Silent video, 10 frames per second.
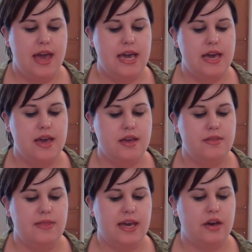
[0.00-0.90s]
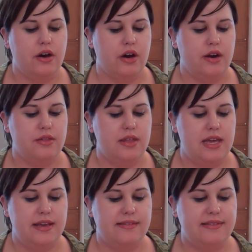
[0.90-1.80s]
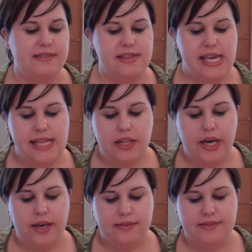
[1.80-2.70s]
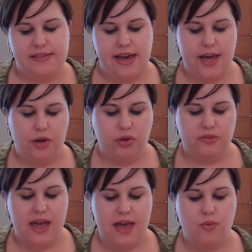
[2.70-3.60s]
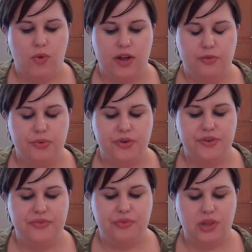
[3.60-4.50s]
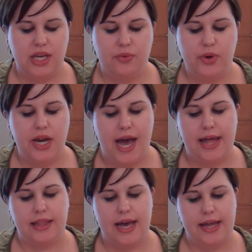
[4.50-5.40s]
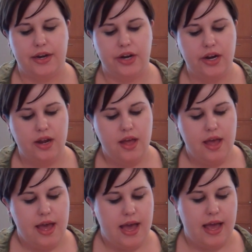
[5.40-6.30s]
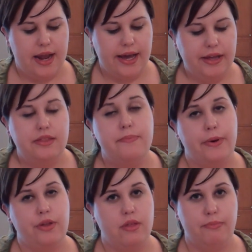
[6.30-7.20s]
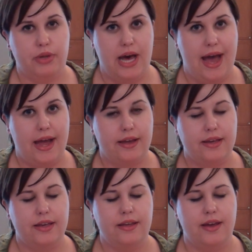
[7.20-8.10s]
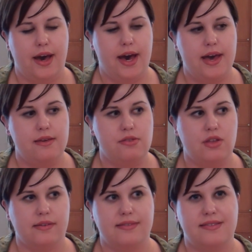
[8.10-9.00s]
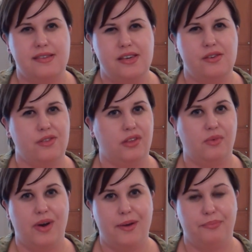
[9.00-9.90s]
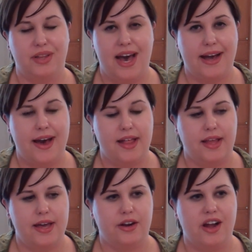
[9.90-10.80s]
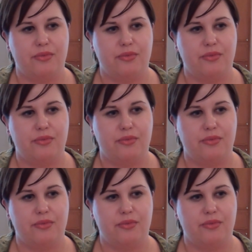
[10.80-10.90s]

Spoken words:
And they are the Stila Stay All Day Waterproof Liquid Eyeliner. And I got them both in black. I just usually wear black eyeliner.